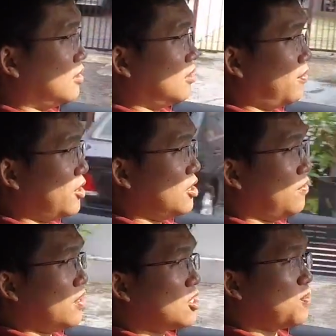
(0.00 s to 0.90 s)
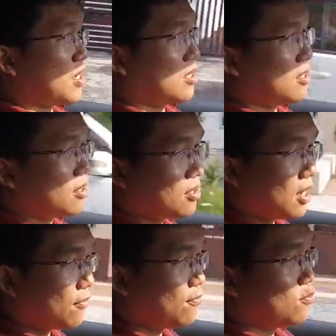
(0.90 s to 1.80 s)
Imagine if they spec the
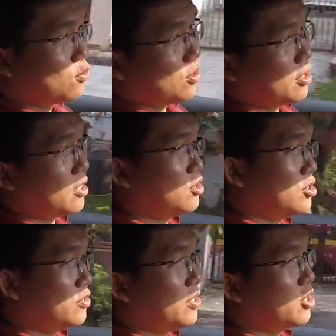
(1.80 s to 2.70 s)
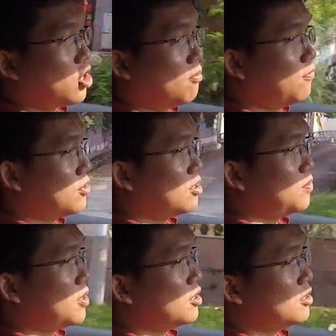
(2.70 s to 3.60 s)
like full luxury comfort
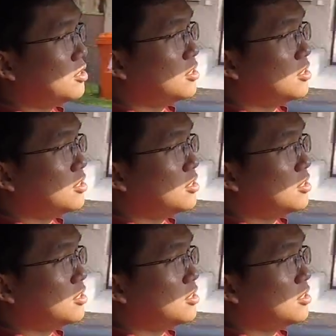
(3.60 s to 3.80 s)
suspension.